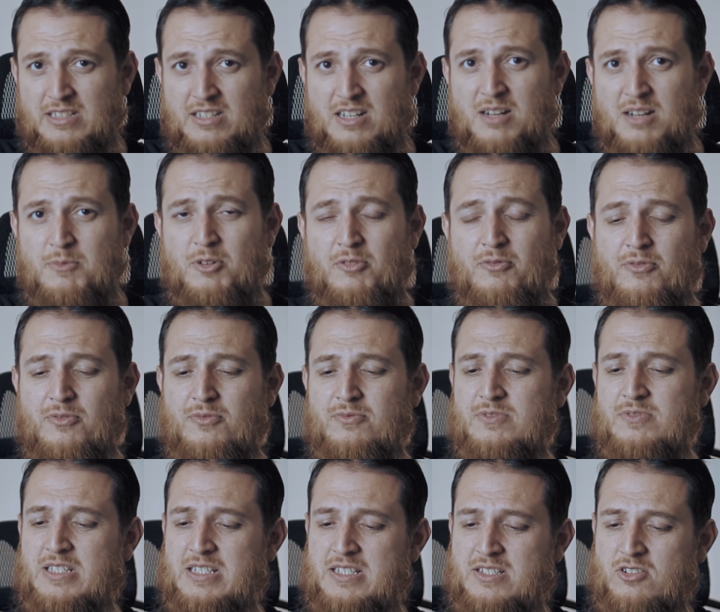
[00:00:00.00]
gram of
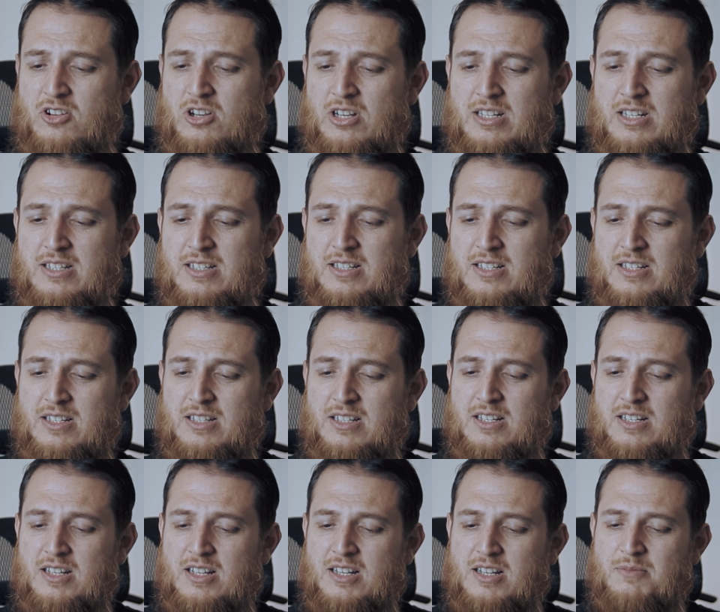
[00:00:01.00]
this oil,
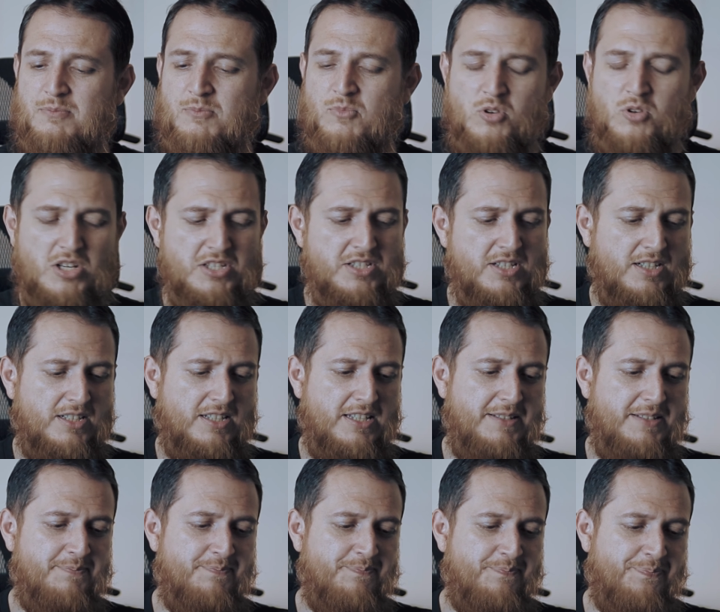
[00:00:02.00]

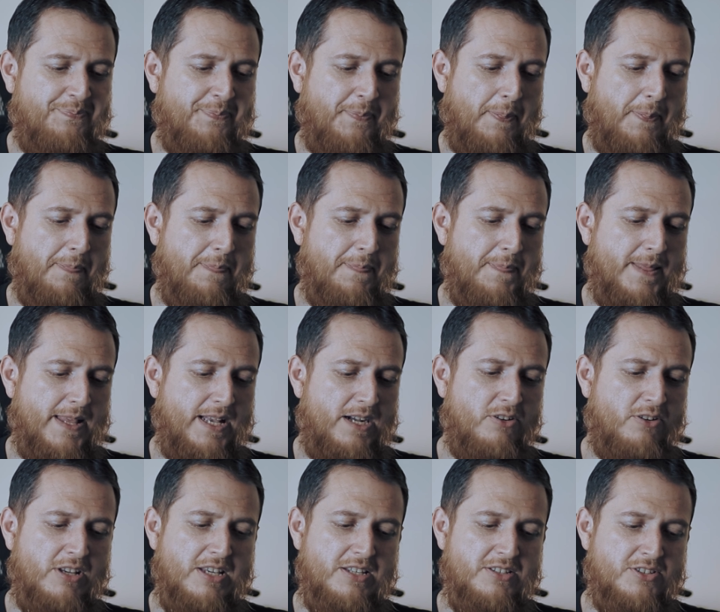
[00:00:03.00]
Murasaki.
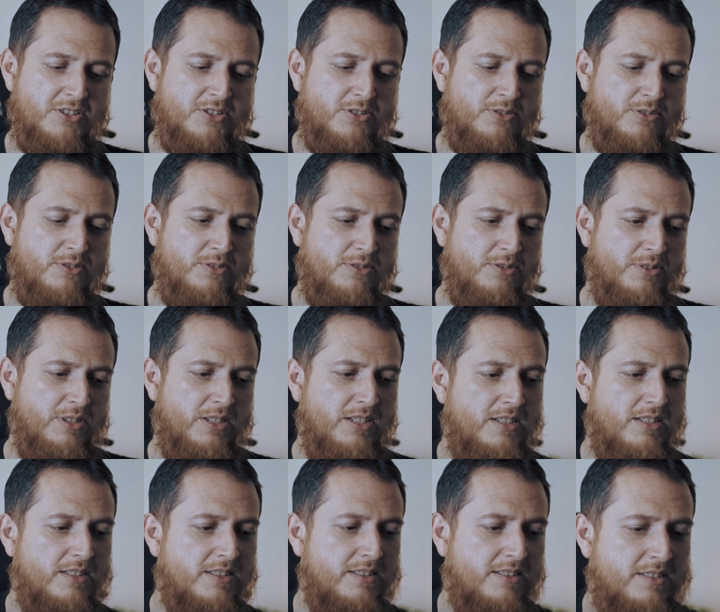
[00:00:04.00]
Okay, so
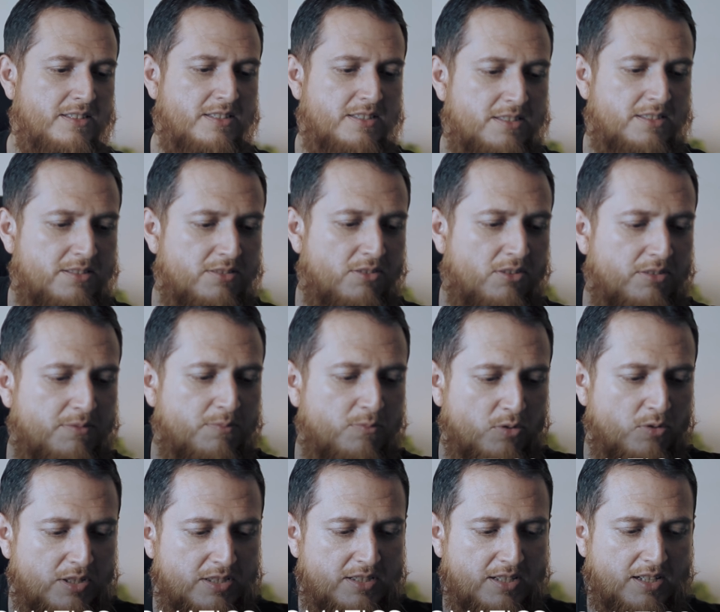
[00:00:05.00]
this is not
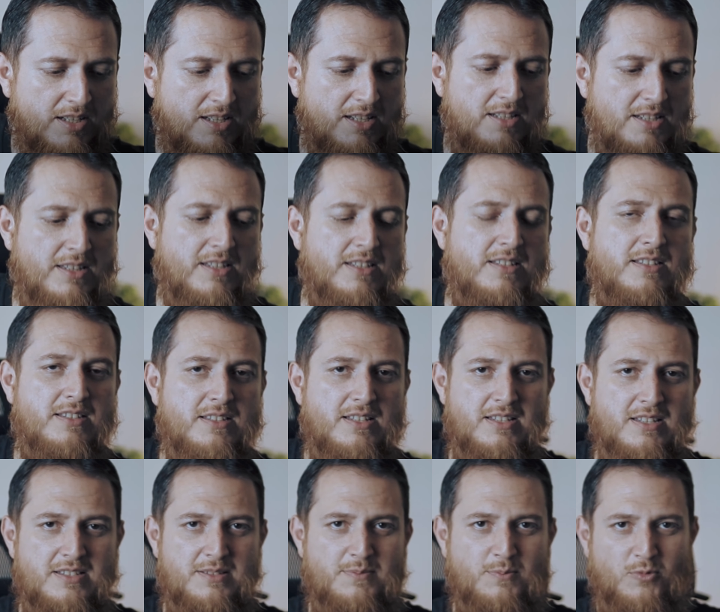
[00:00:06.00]
Murasaki, this
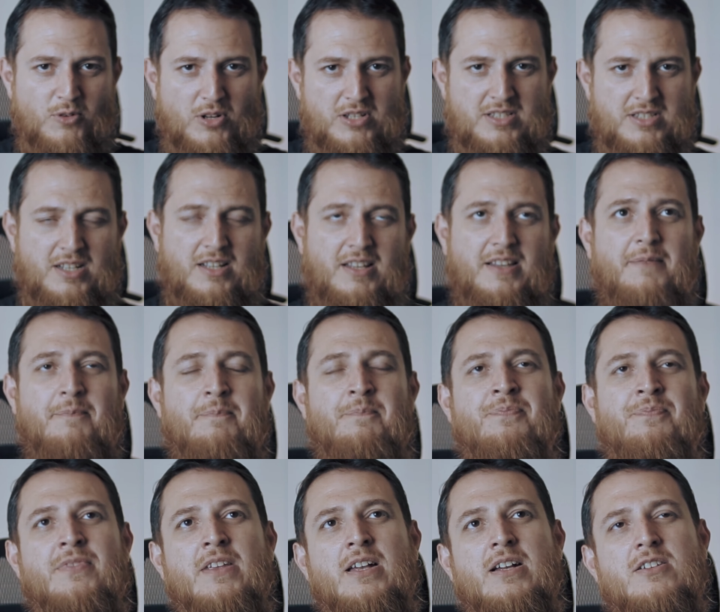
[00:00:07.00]
is Murasaki.
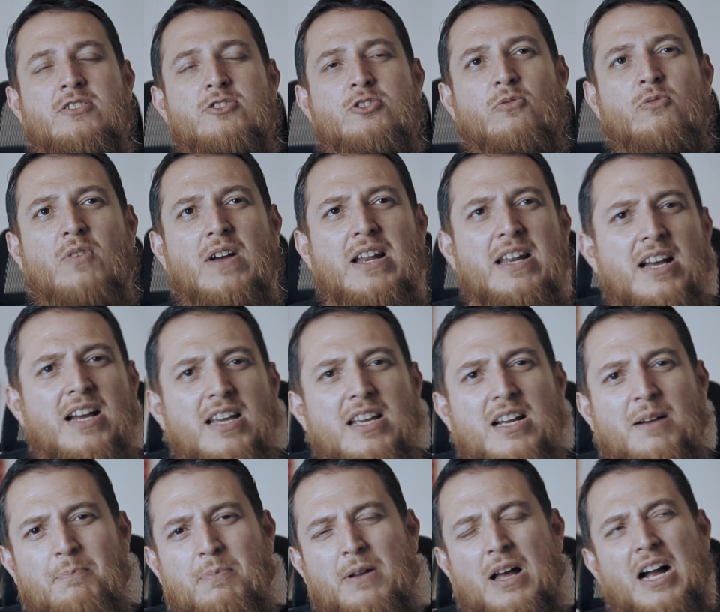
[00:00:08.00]
So when I
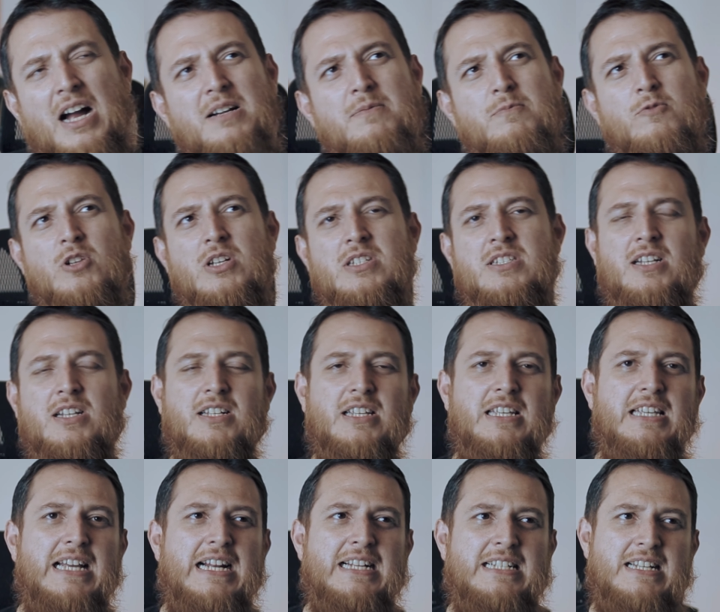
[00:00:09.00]
applied
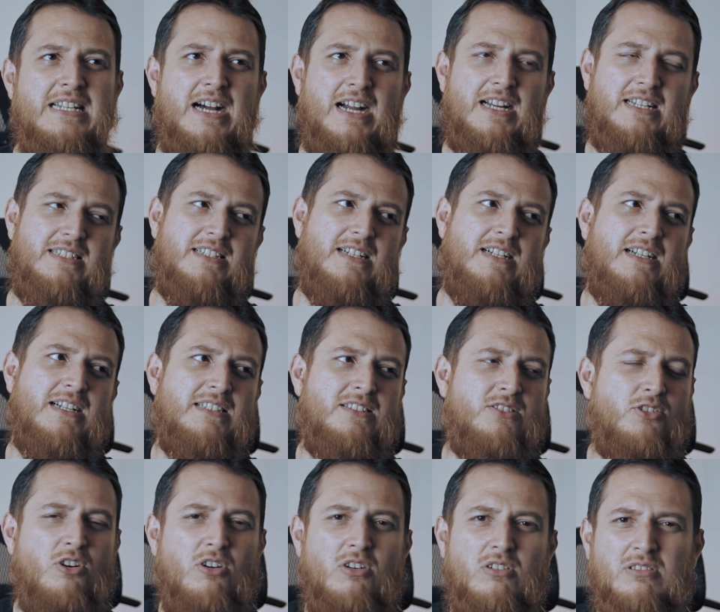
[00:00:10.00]
Murasaki at night, I
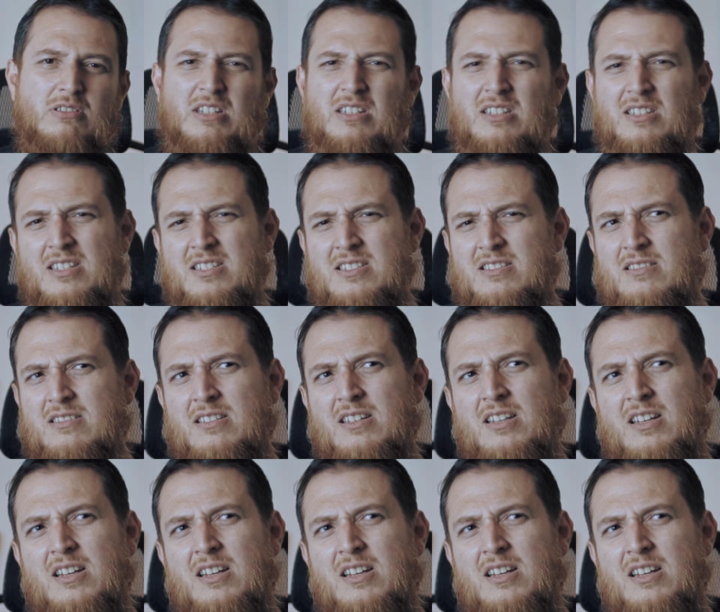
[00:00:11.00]
thought that it is